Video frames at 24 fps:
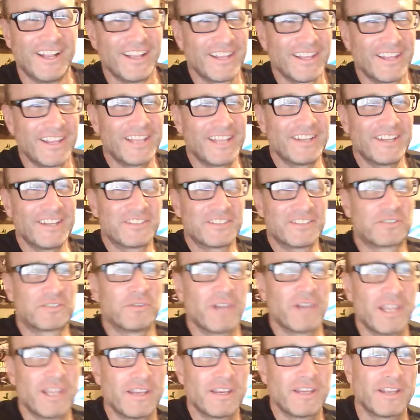That is
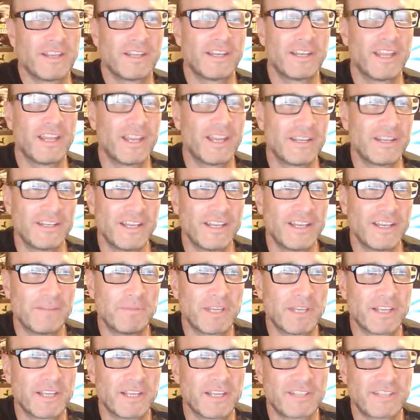great, and yeah,
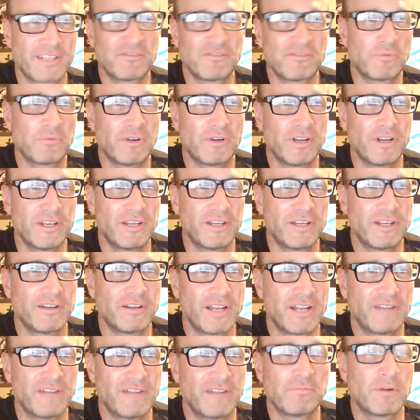because
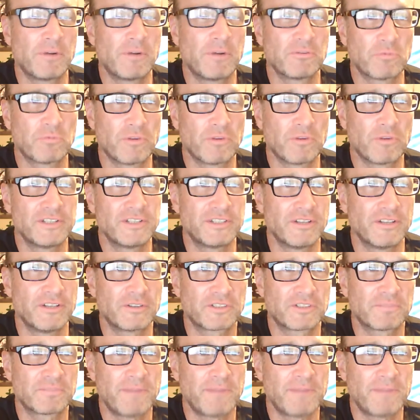everybody runs in
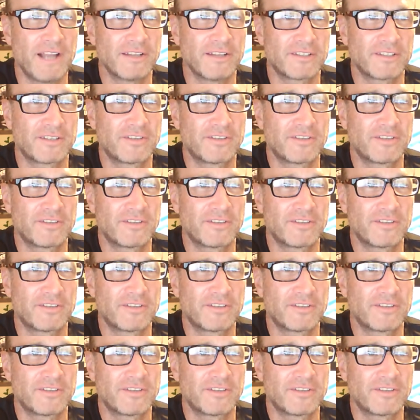those spots,